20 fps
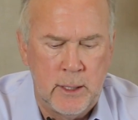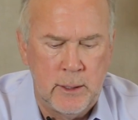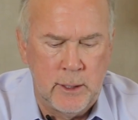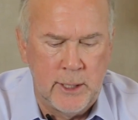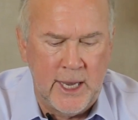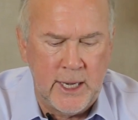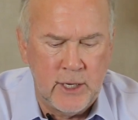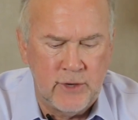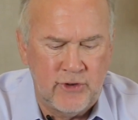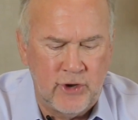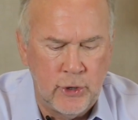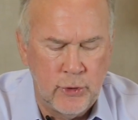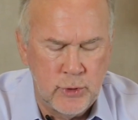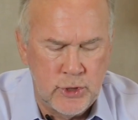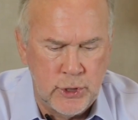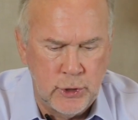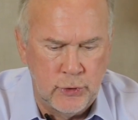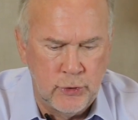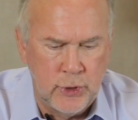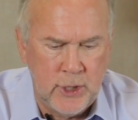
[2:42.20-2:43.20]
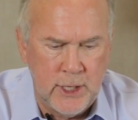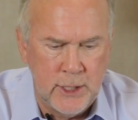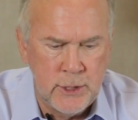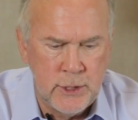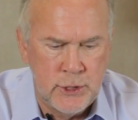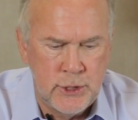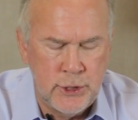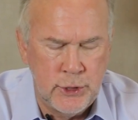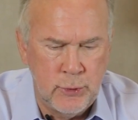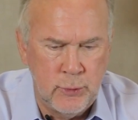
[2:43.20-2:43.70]
ladies here to look
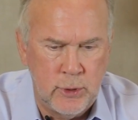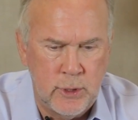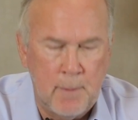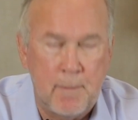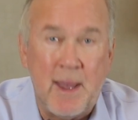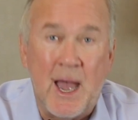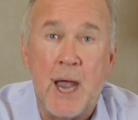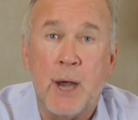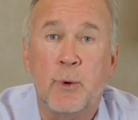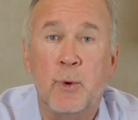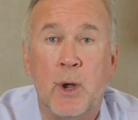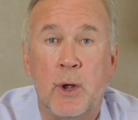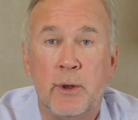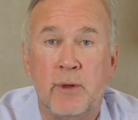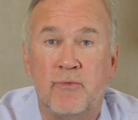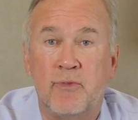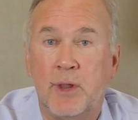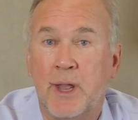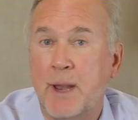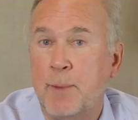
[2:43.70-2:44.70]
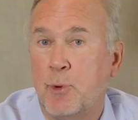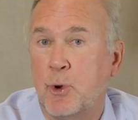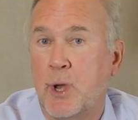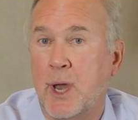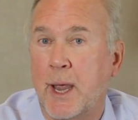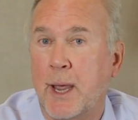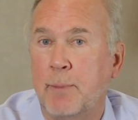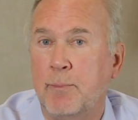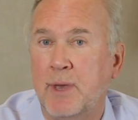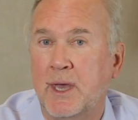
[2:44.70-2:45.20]
into the background of Labor
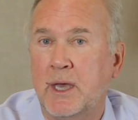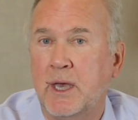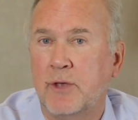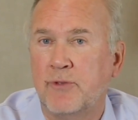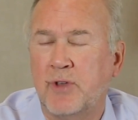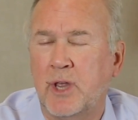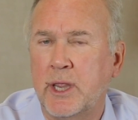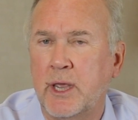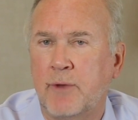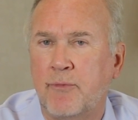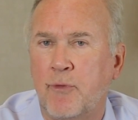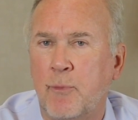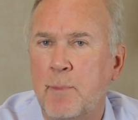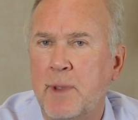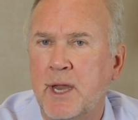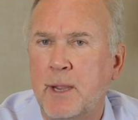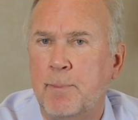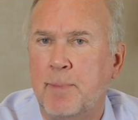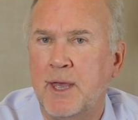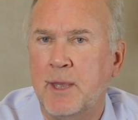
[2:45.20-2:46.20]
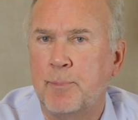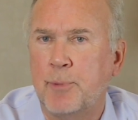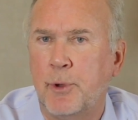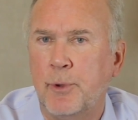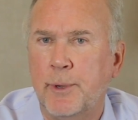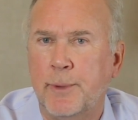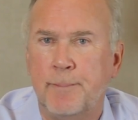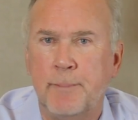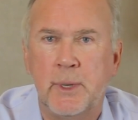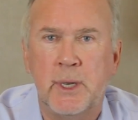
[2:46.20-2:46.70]
Day, because I think for many
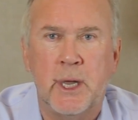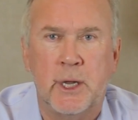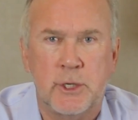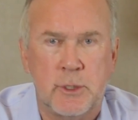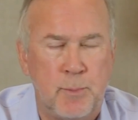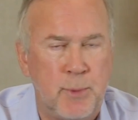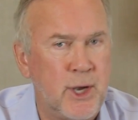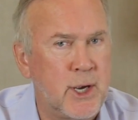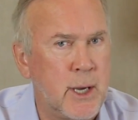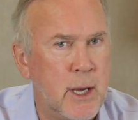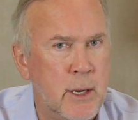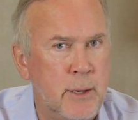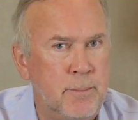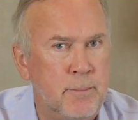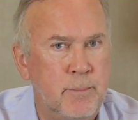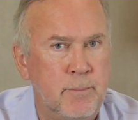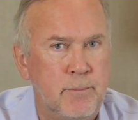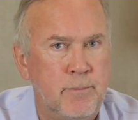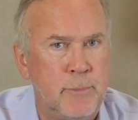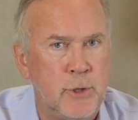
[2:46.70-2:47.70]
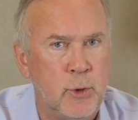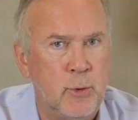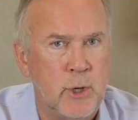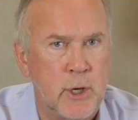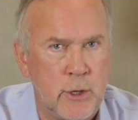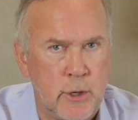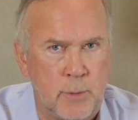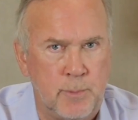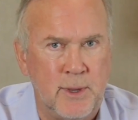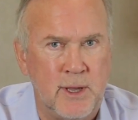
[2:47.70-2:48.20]
people, and not to pick on you
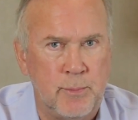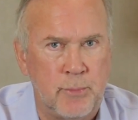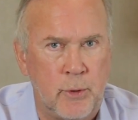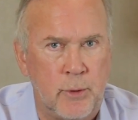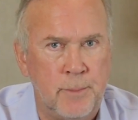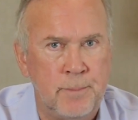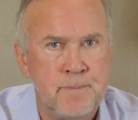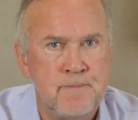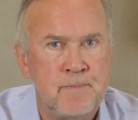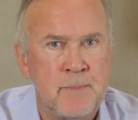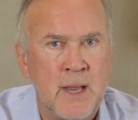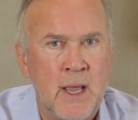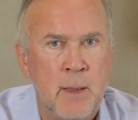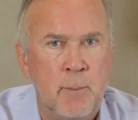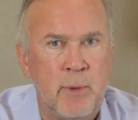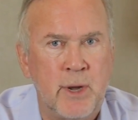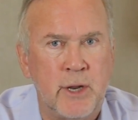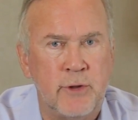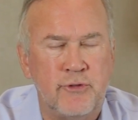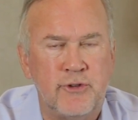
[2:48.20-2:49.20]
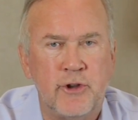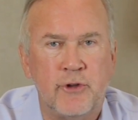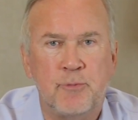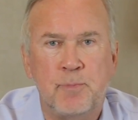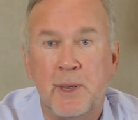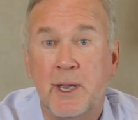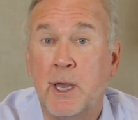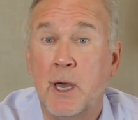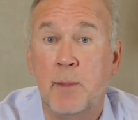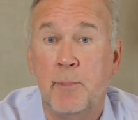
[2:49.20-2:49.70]
younger people, but it's
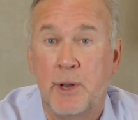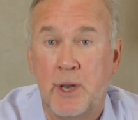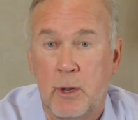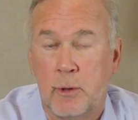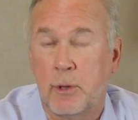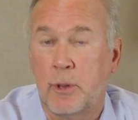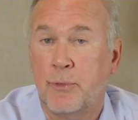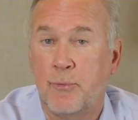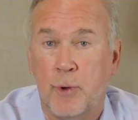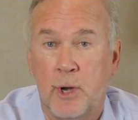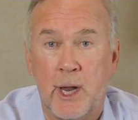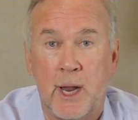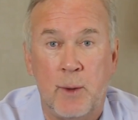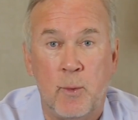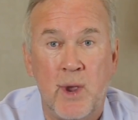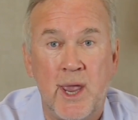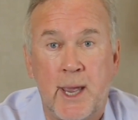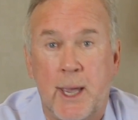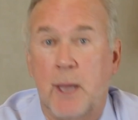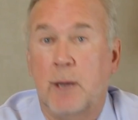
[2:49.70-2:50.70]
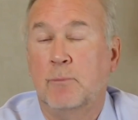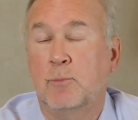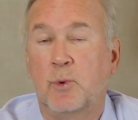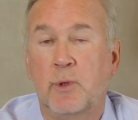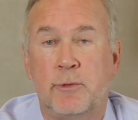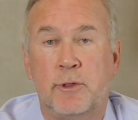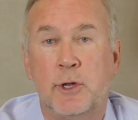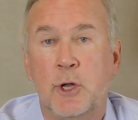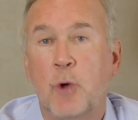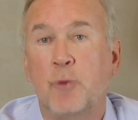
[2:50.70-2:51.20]
just become another 3-day weekend
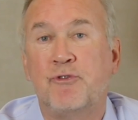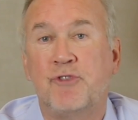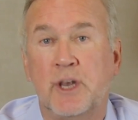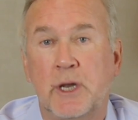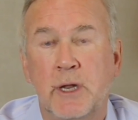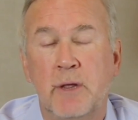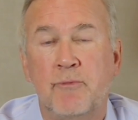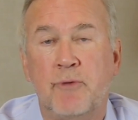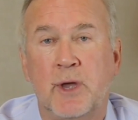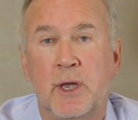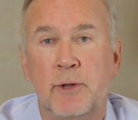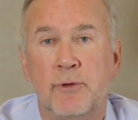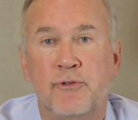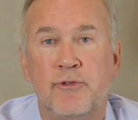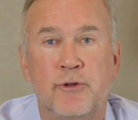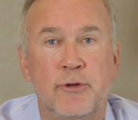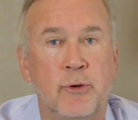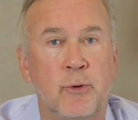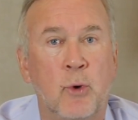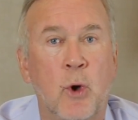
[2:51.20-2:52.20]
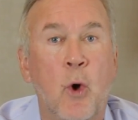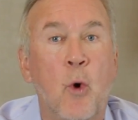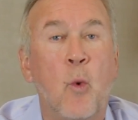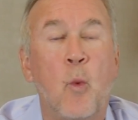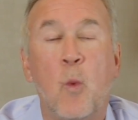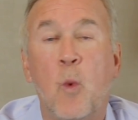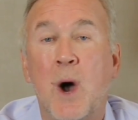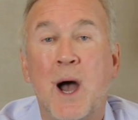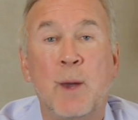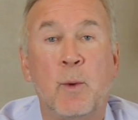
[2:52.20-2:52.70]
with no significance to
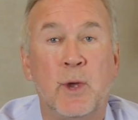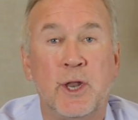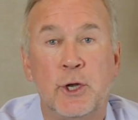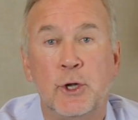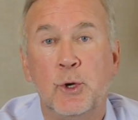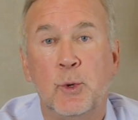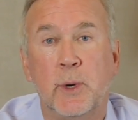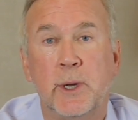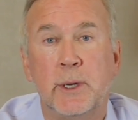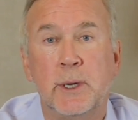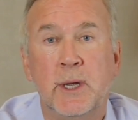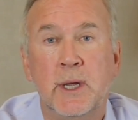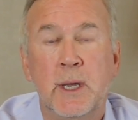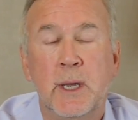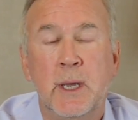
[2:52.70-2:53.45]
why we do it.